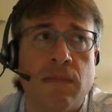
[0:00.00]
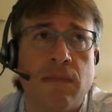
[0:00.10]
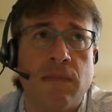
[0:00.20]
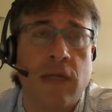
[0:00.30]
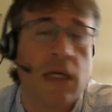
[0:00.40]

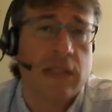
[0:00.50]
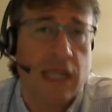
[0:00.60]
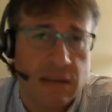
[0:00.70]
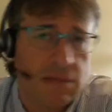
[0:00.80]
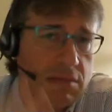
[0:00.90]
because
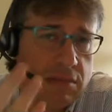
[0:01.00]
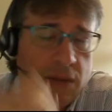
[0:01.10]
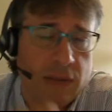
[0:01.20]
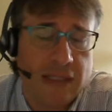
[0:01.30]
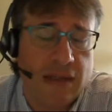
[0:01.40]
that's
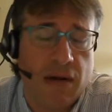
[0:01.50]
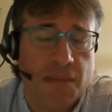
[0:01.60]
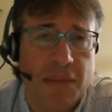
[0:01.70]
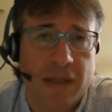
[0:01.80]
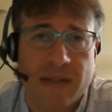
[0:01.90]
how I'm
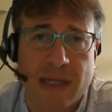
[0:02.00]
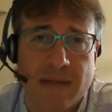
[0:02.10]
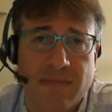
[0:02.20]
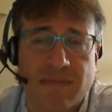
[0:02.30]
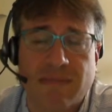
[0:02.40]
built.
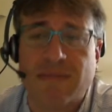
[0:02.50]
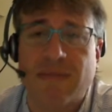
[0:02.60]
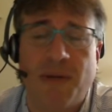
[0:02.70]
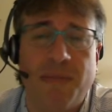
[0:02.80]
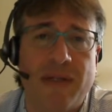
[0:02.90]

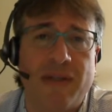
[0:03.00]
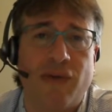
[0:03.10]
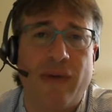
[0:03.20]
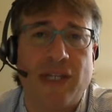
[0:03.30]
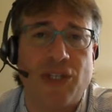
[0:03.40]
Built on
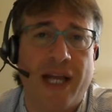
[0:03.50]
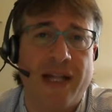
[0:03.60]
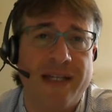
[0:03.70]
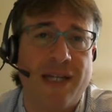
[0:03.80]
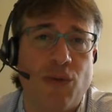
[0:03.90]

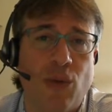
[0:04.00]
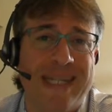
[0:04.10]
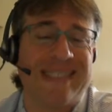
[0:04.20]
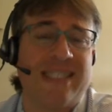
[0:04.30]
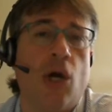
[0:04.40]
rationality and what
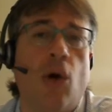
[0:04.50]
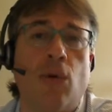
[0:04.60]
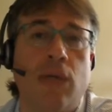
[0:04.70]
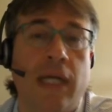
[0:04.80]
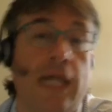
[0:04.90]
is
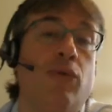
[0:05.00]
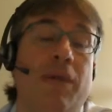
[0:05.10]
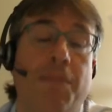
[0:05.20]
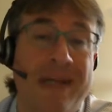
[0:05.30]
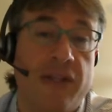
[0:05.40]
known, and then we
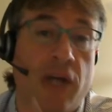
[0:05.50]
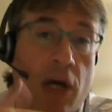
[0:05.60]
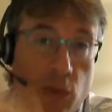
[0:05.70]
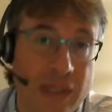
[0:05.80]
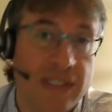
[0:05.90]
build
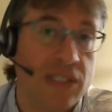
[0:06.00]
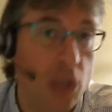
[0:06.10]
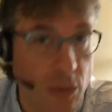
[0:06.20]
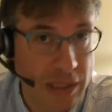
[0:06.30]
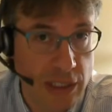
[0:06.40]
on what's
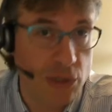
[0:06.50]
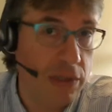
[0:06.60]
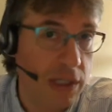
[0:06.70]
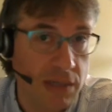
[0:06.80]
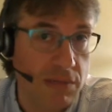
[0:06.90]
known into
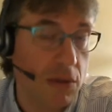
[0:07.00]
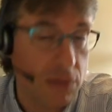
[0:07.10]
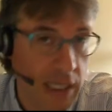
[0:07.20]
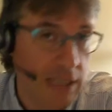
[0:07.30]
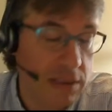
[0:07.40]
the unknown.
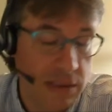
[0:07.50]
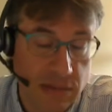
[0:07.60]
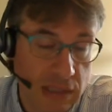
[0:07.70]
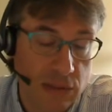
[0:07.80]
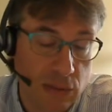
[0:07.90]

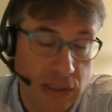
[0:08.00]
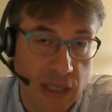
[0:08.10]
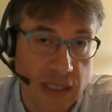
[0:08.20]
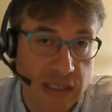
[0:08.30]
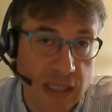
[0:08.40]
That's what
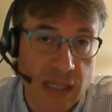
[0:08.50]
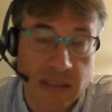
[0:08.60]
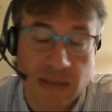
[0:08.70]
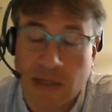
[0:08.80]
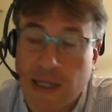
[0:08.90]
science
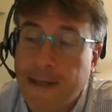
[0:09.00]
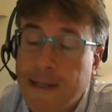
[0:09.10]
is, right?